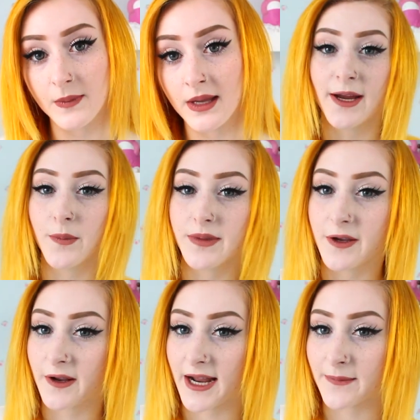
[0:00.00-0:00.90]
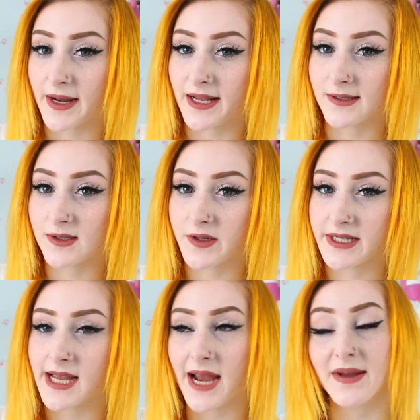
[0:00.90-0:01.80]
I hope that you like my little
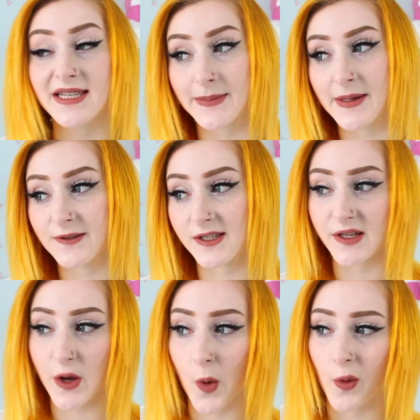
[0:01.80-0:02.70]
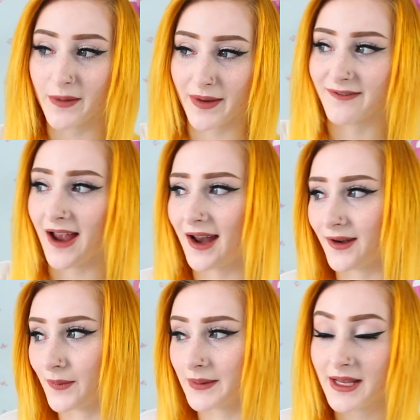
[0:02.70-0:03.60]
story time. It's a bit slow and a bit
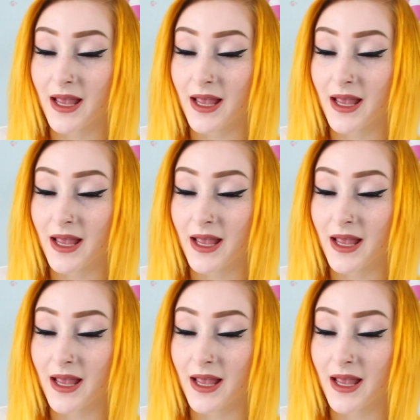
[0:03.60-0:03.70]
random,